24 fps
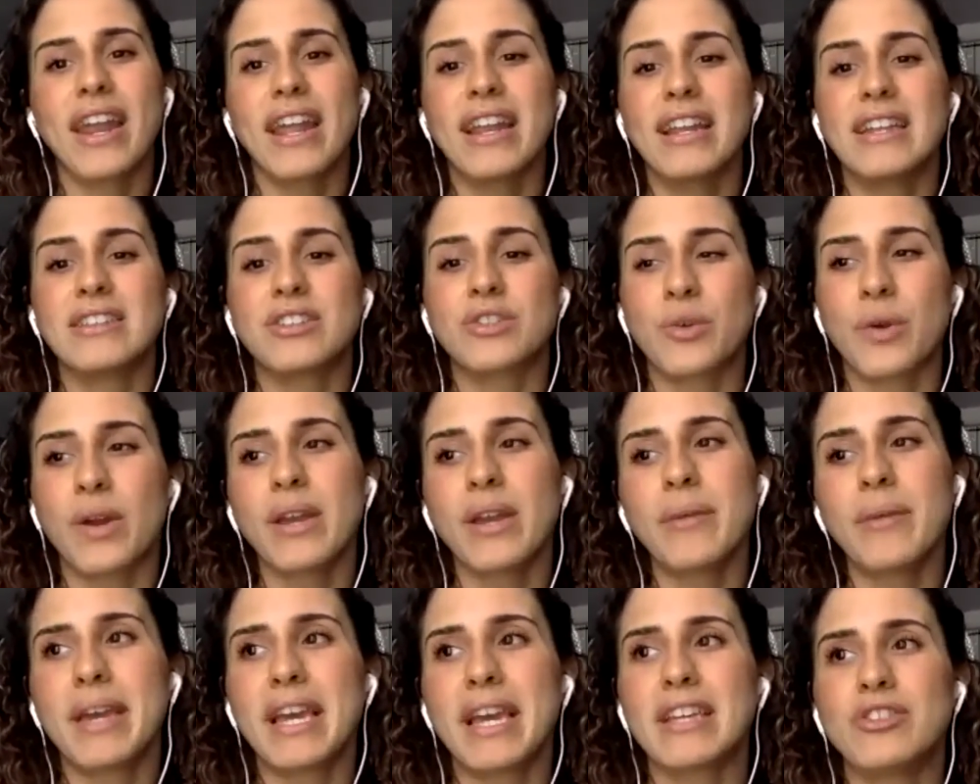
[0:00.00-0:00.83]
And it's
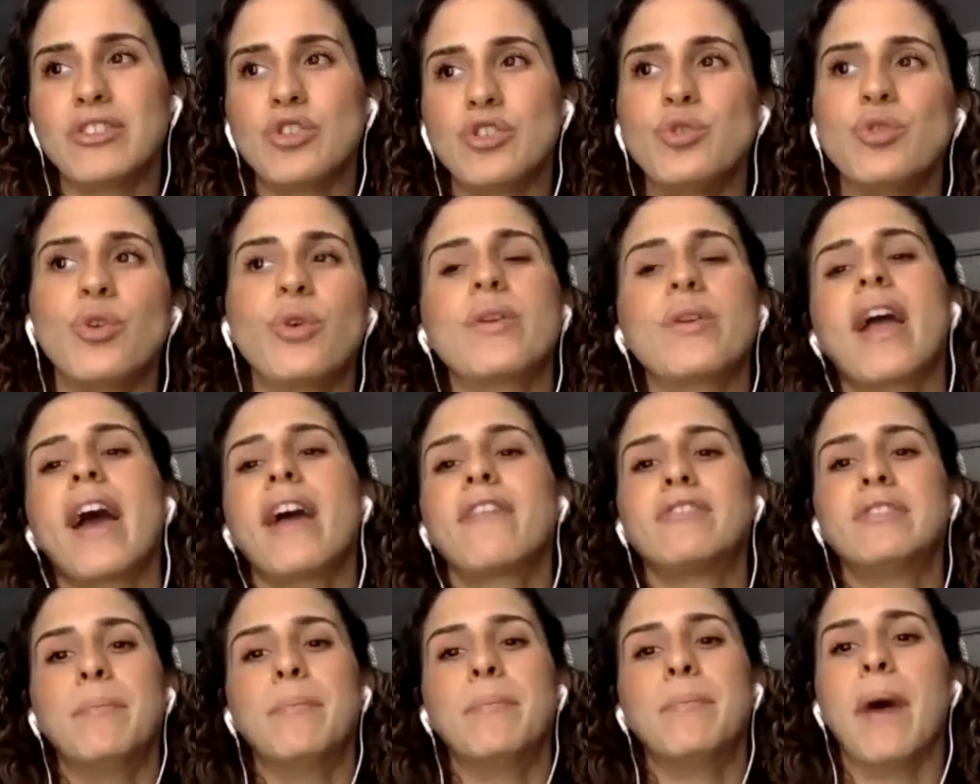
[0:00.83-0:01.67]
great because you don't have
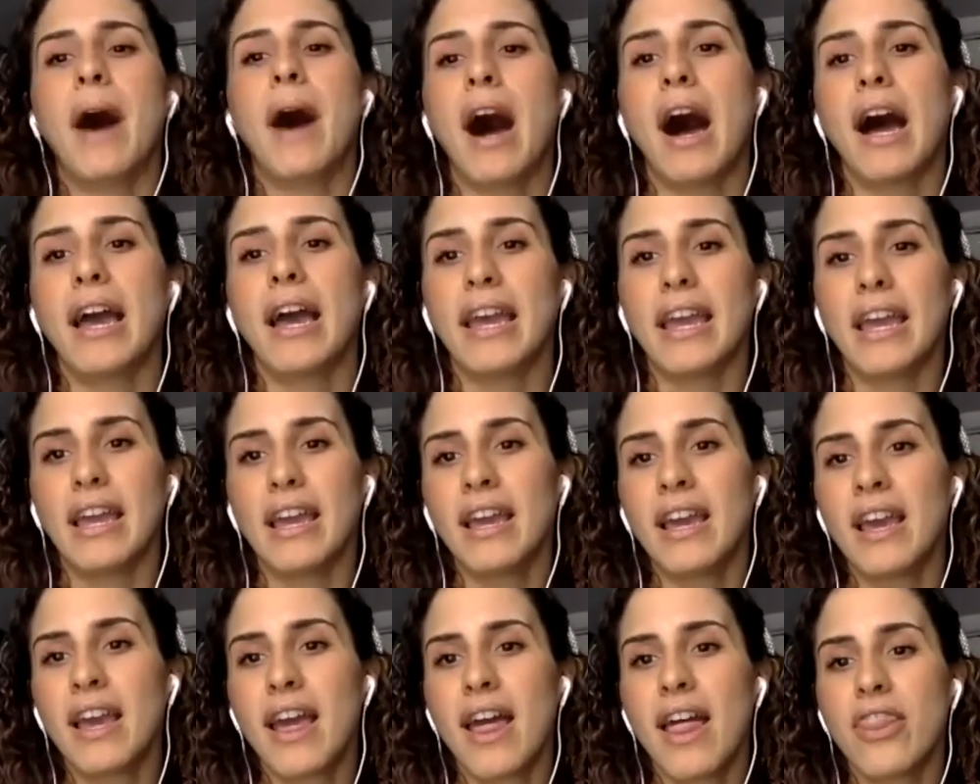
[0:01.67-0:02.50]
to buy
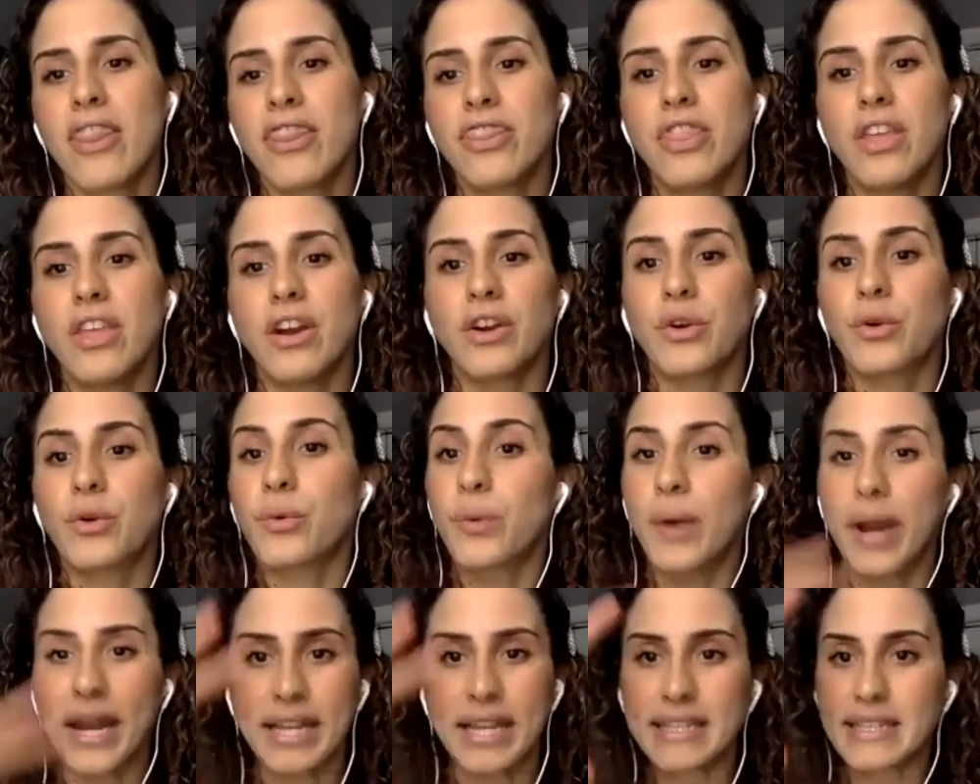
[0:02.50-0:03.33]
the
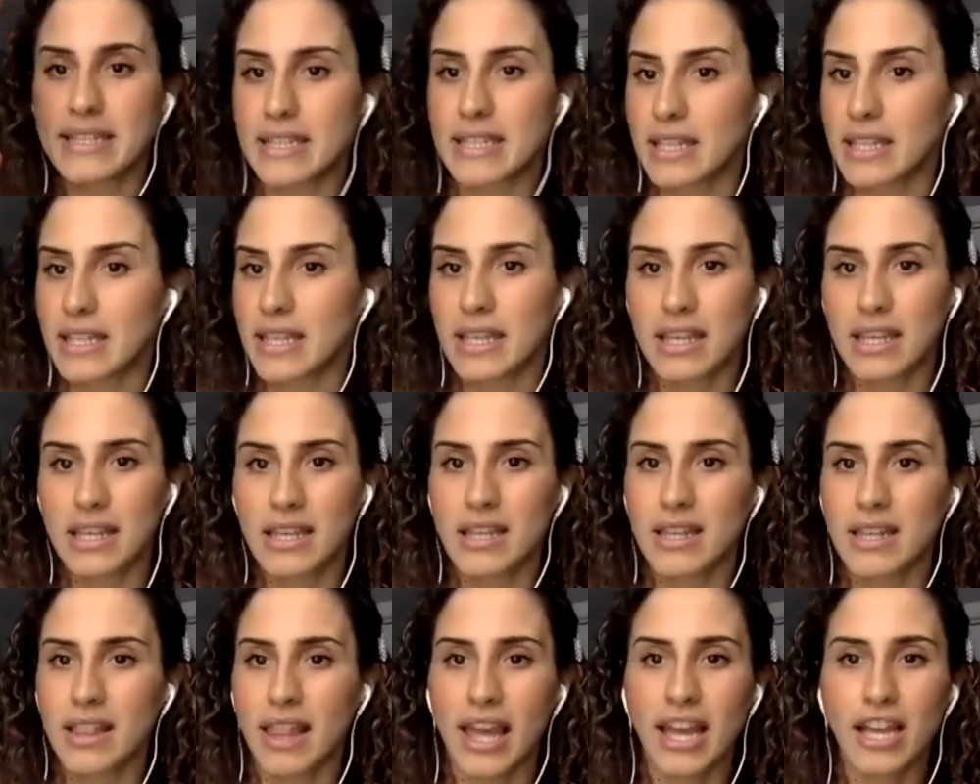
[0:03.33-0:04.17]

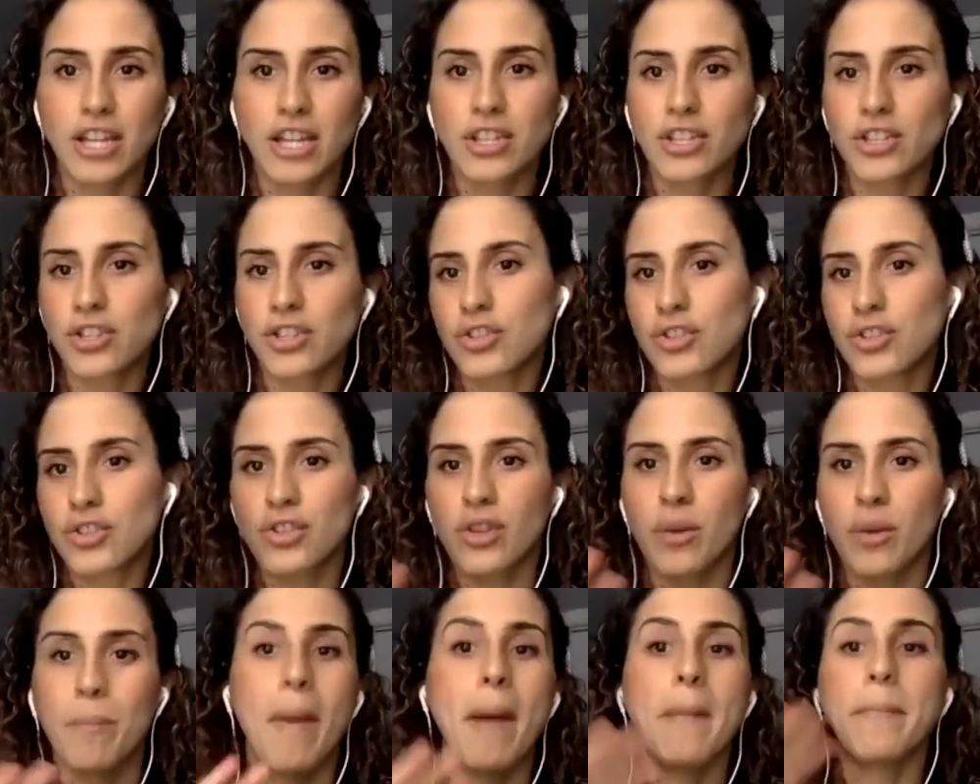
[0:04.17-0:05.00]
crazy like
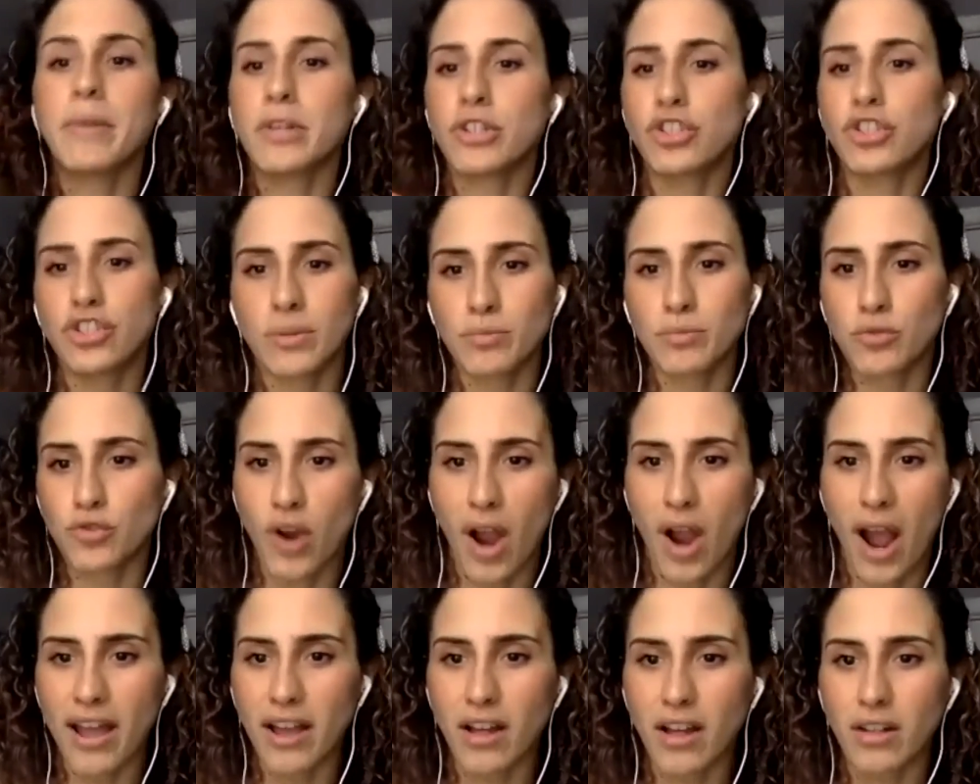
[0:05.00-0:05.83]
membership
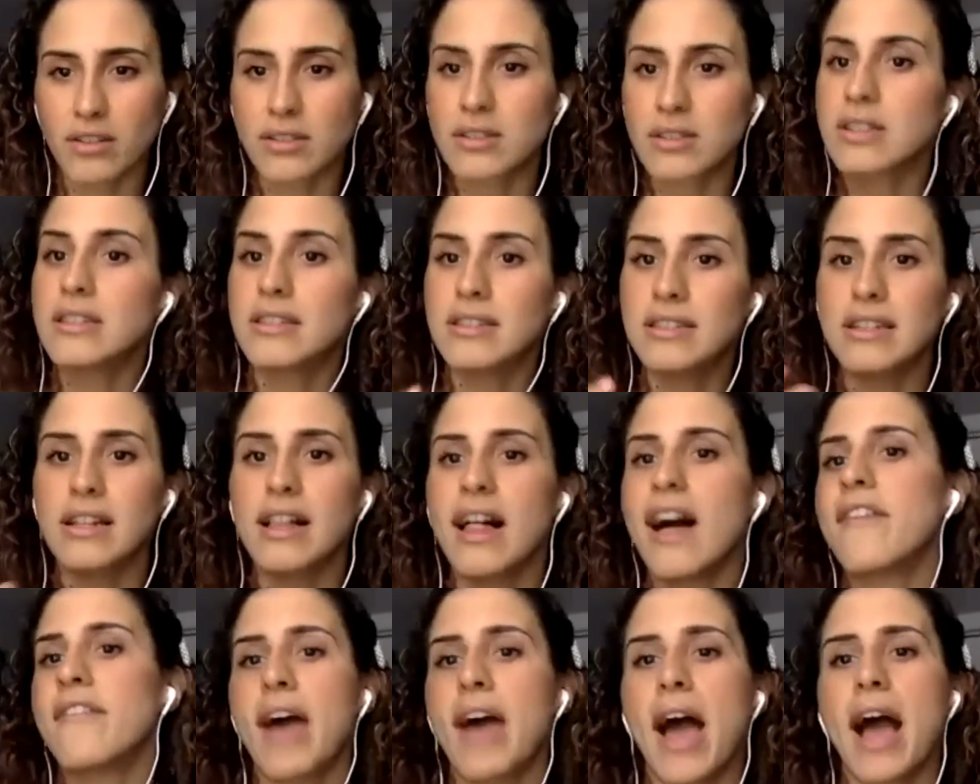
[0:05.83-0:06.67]
trial to still
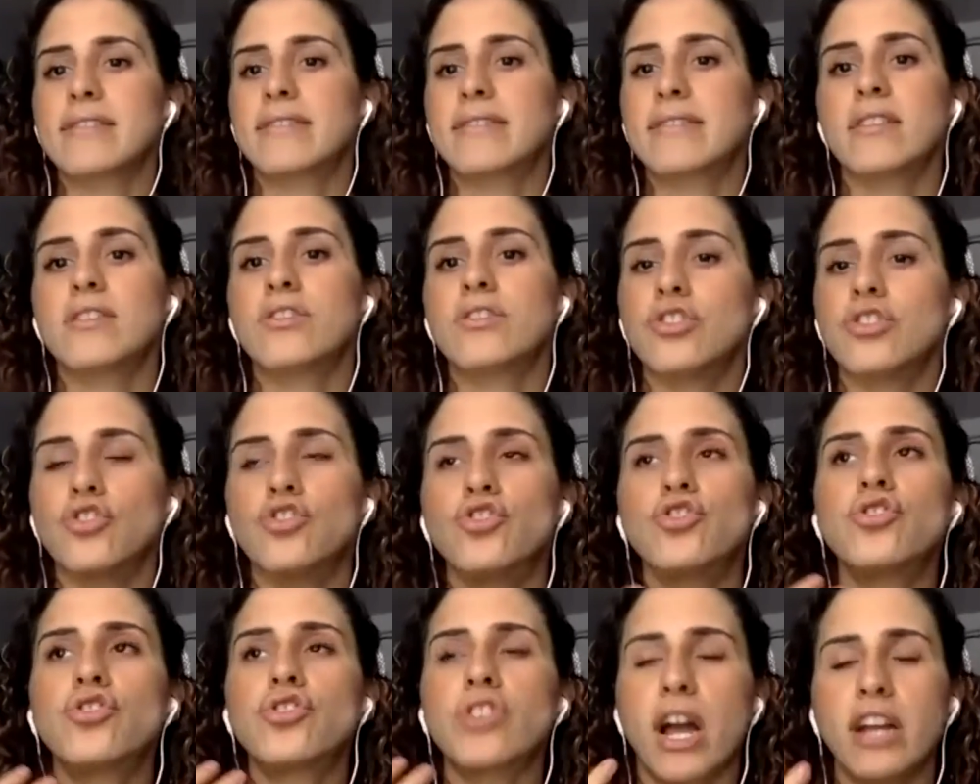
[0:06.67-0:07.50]
have access to
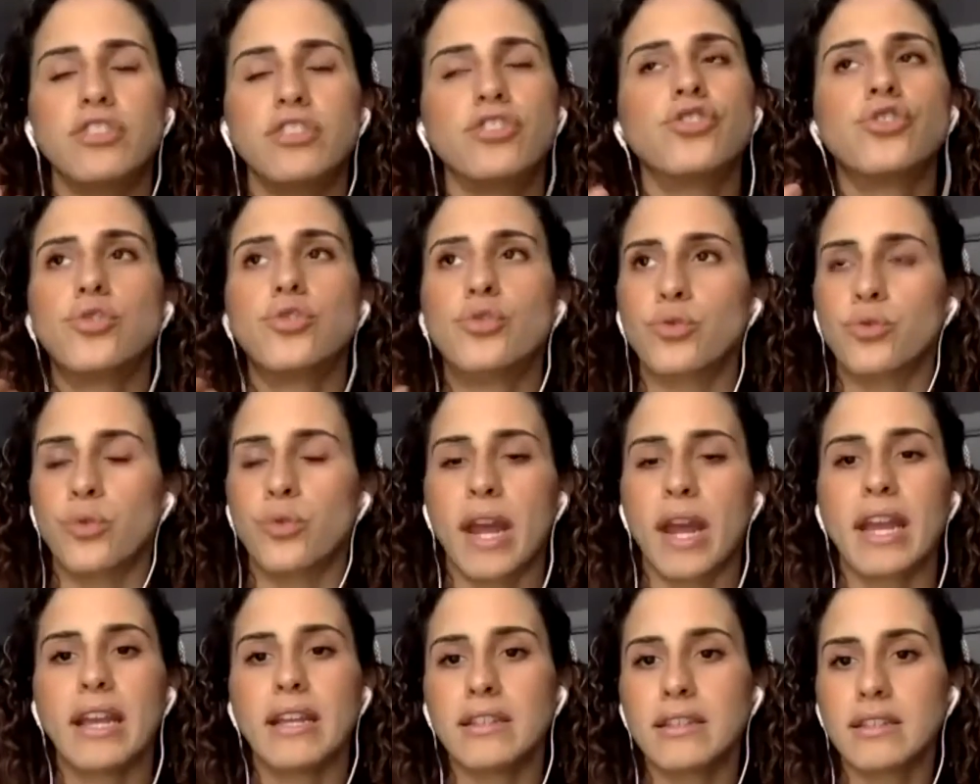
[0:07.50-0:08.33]
such
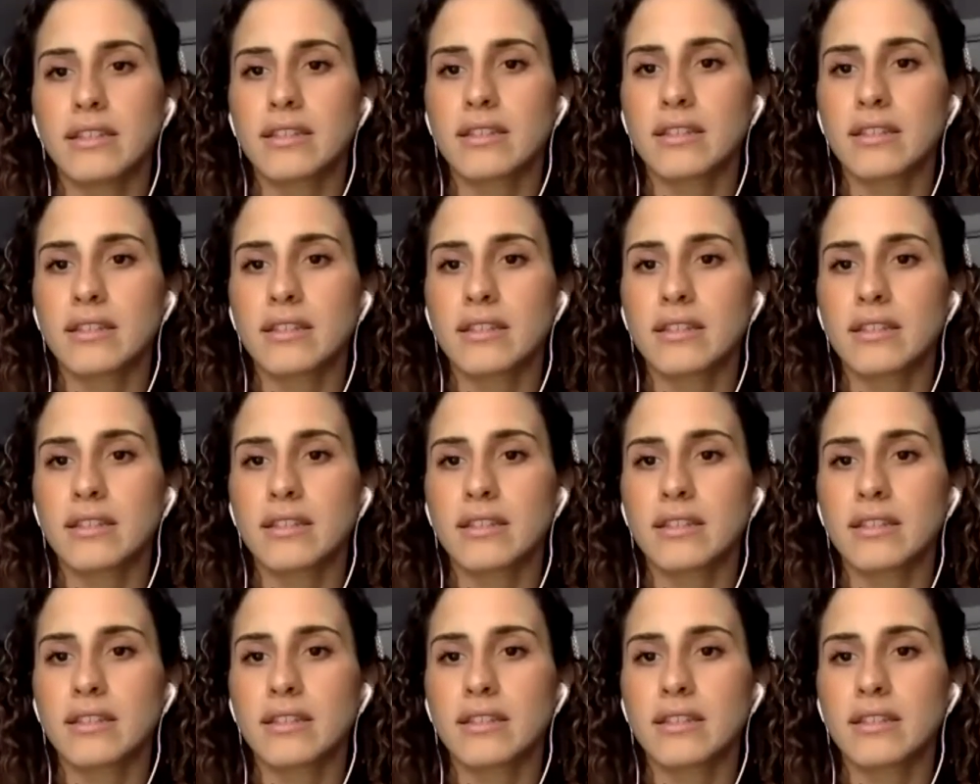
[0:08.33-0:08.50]
great